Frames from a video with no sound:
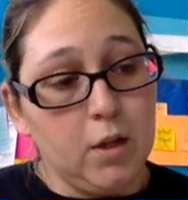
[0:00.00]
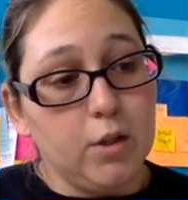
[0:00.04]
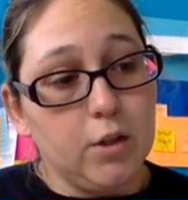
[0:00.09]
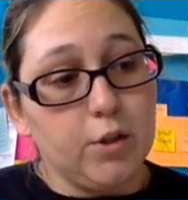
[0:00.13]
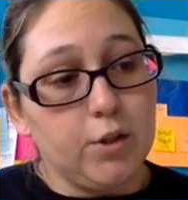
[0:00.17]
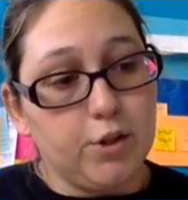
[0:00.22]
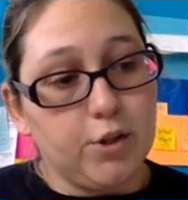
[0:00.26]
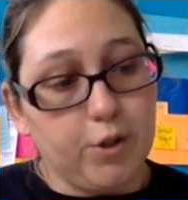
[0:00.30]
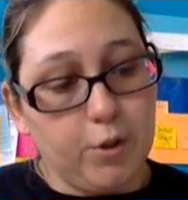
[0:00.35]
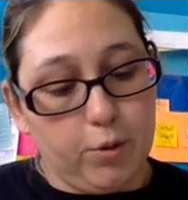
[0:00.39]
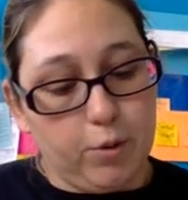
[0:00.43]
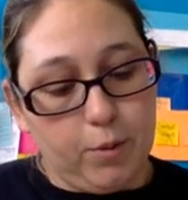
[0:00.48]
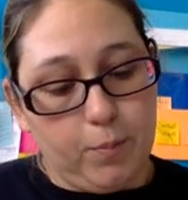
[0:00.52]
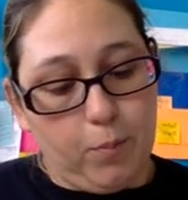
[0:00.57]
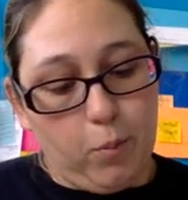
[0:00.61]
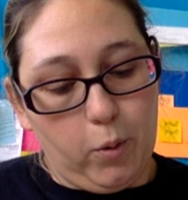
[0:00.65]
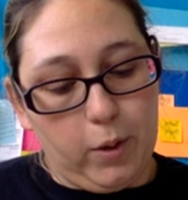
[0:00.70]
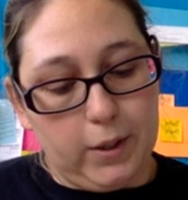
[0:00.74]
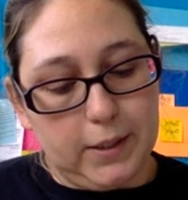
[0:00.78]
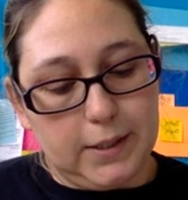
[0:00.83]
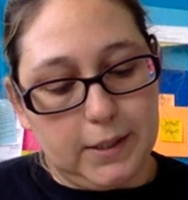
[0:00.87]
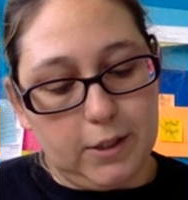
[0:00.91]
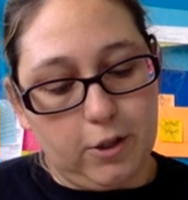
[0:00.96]
So the
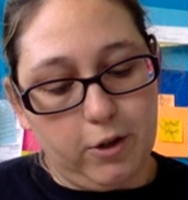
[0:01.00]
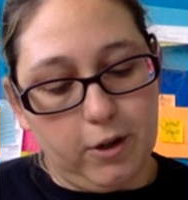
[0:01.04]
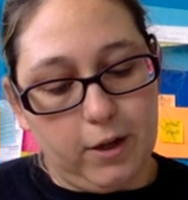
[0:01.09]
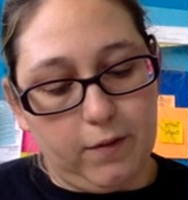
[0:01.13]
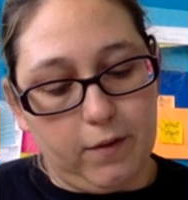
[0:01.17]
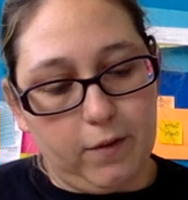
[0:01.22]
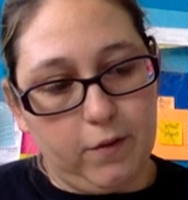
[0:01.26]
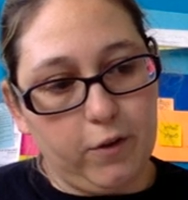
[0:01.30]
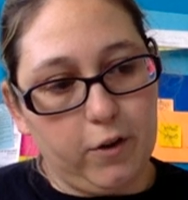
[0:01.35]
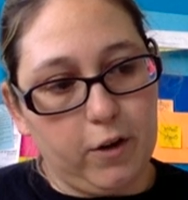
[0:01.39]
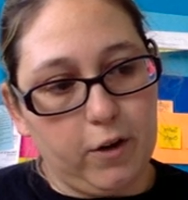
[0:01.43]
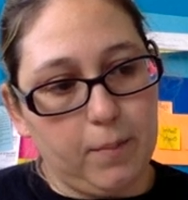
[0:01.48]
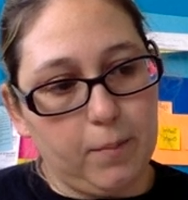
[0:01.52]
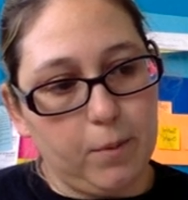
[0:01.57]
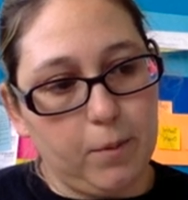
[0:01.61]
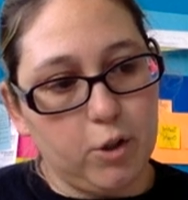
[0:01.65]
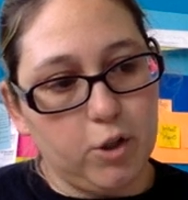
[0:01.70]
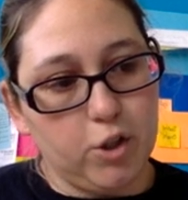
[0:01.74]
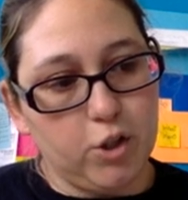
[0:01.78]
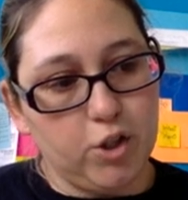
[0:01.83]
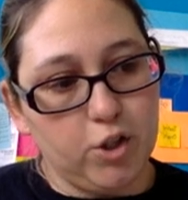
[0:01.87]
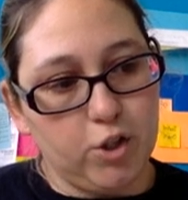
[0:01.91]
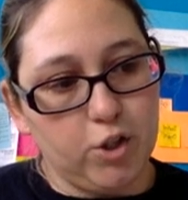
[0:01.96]
points that are given for number
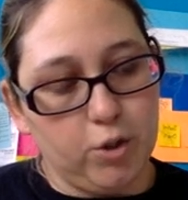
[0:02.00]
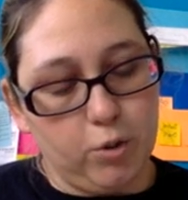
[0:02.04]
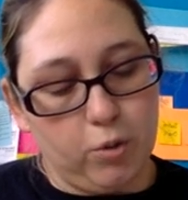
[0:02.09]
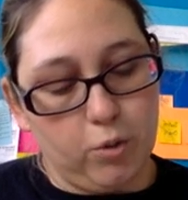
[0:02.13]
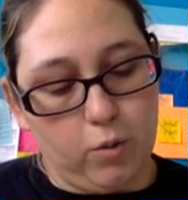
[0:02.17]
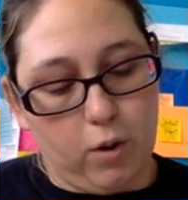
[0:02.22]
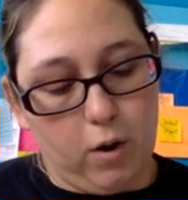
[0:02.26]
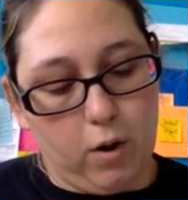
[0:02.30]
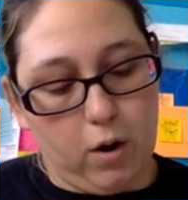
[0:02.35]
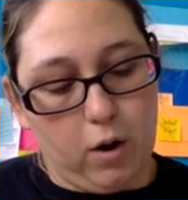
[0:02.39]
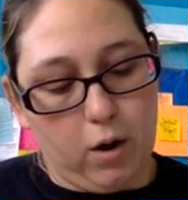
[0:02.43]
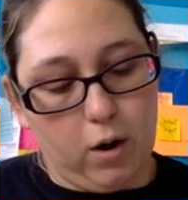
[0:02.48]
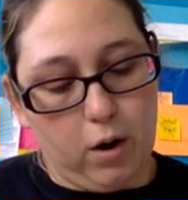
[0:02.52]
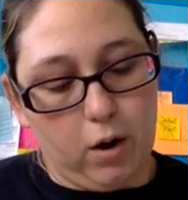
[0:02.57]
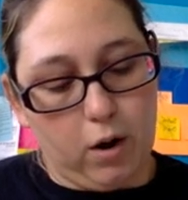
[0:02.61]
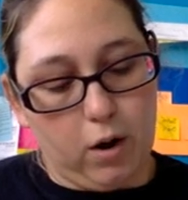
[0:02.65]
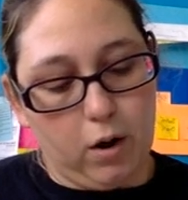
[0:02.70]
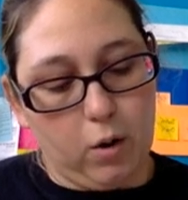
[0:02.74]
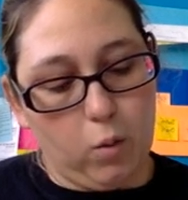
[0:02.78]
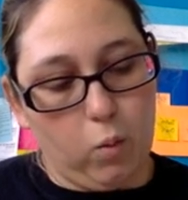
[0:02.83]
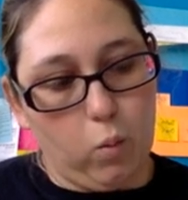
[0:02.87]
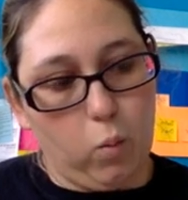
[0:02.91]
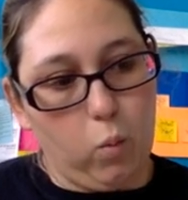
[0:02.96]
2 are
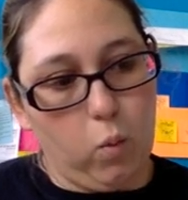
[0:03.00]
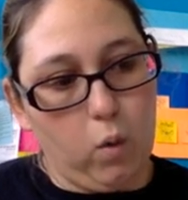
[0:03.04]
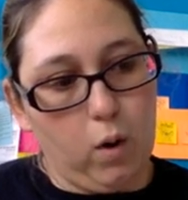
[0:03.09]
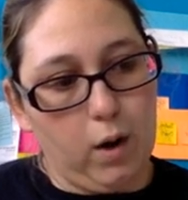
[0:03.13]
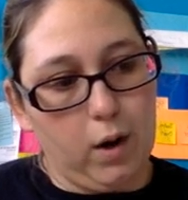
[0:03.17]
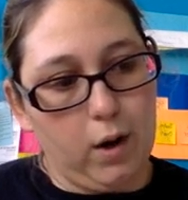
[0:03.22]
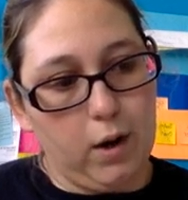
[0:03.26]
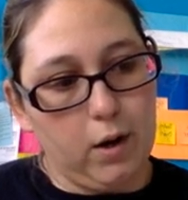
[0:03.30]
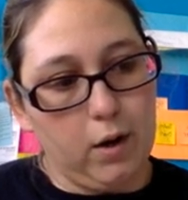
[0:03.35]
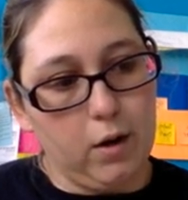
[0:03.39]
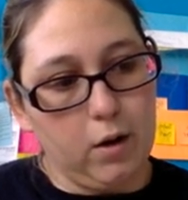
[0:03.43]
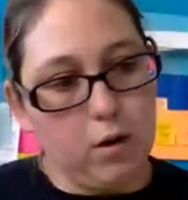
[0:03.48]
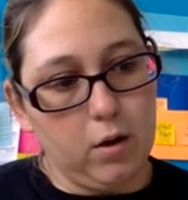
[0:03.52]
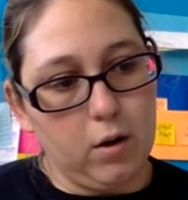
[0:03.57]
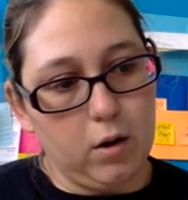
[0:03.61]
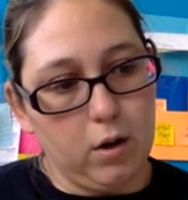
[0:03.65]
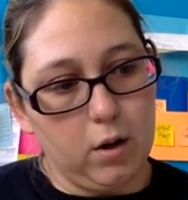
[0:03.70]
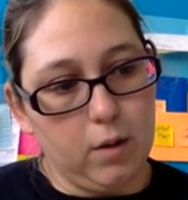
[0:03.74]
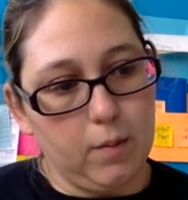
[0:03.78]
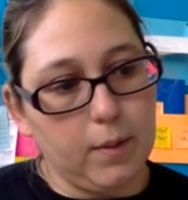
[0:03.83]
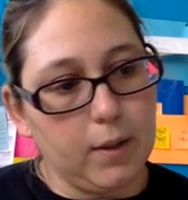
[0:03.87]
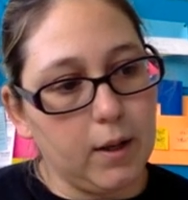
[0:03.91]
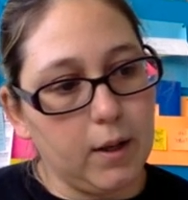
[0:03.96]
1,
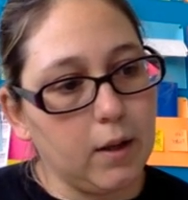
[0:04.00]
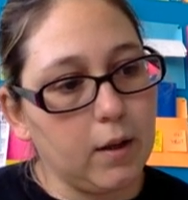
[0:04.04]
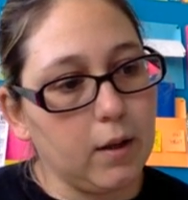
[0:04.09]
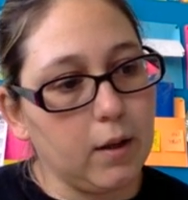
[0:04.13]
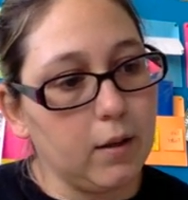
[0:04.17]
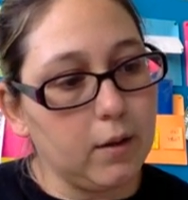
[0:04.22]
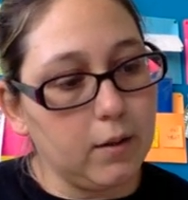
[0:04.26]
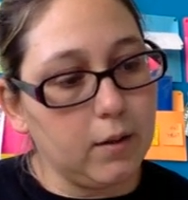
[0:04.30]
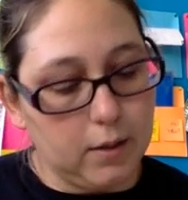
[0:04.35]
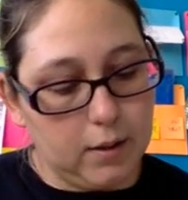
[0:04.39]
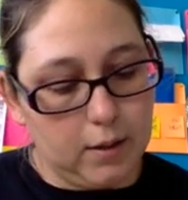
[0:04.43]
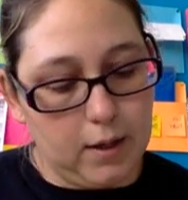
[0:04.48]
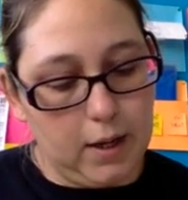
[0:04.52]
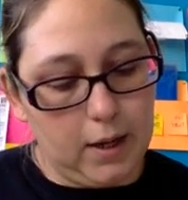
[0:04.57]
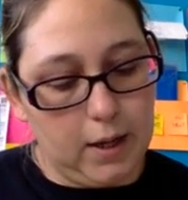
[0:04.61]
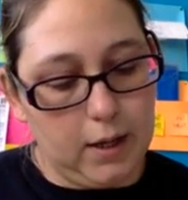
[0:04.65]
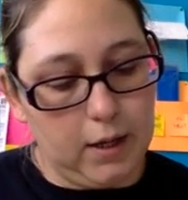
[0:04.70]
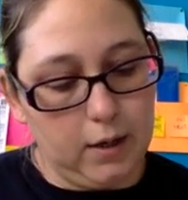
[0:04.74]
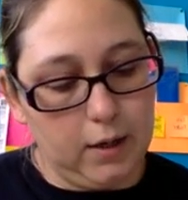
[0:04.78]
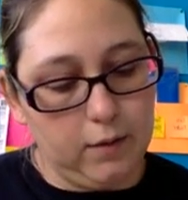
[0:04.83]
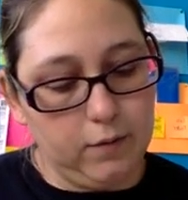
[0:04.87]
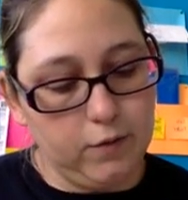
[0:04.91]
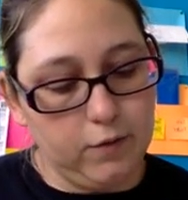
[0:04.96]
comma,
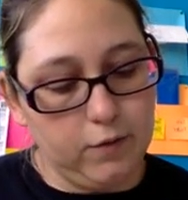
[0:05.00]
negative